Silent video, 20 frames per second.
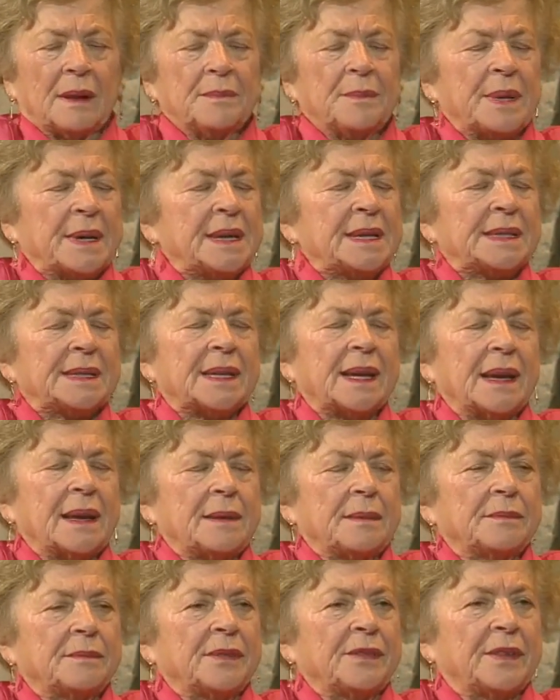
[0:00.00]
priest
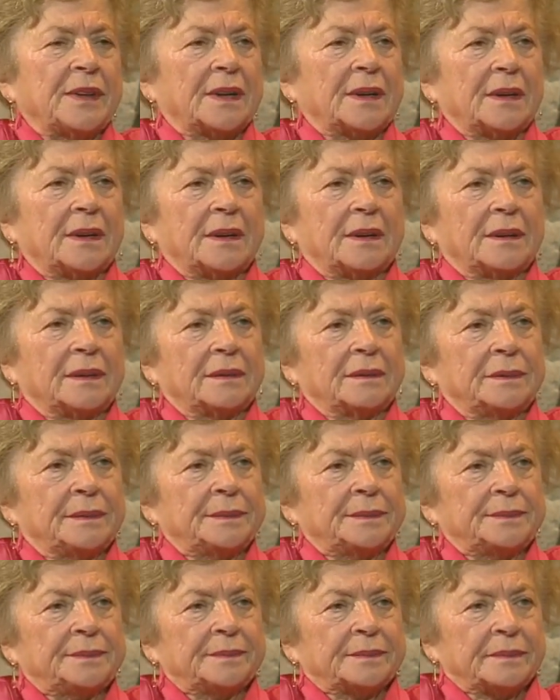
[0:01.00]
came for
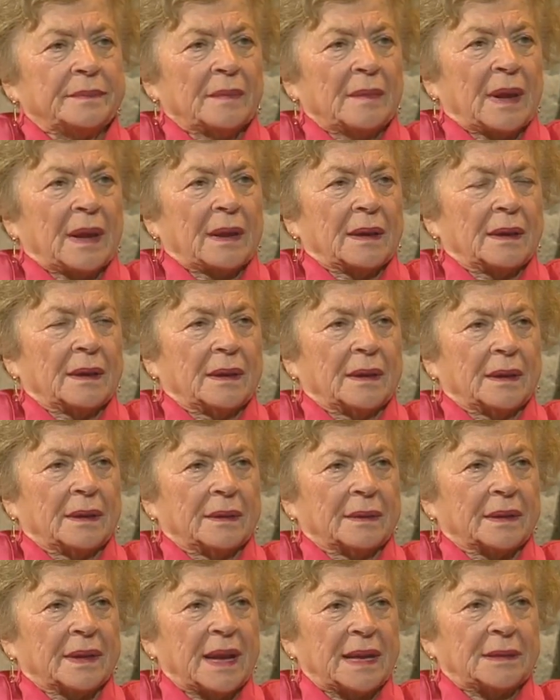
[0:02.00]
uh,
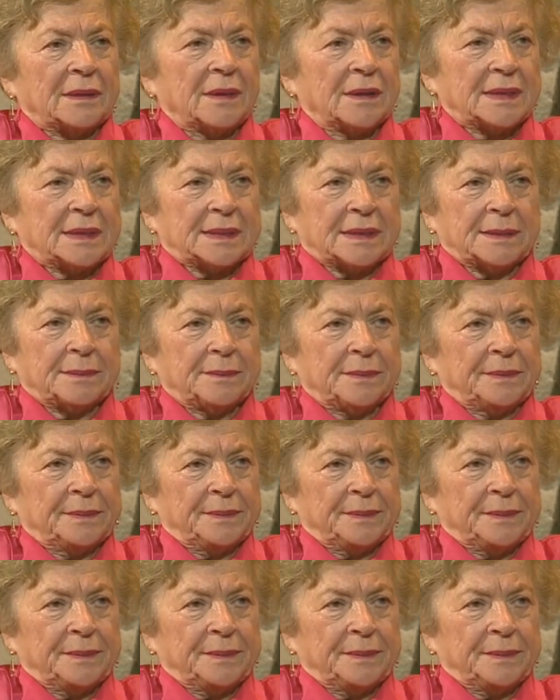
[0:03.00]
uh, Catholicism,